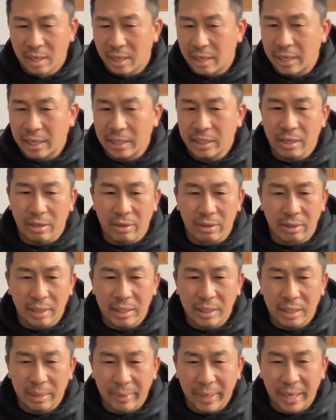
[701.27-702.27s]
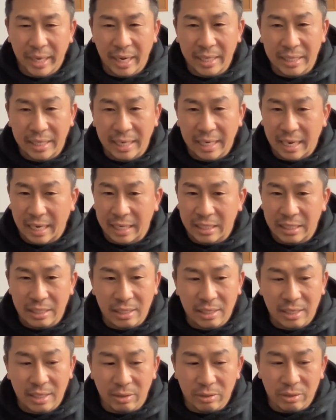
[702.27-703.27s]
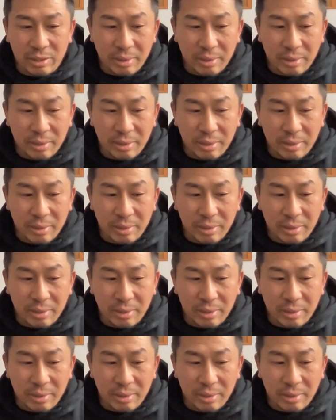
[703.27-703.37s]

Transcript: and I told him, I said, "Man, I think I just killed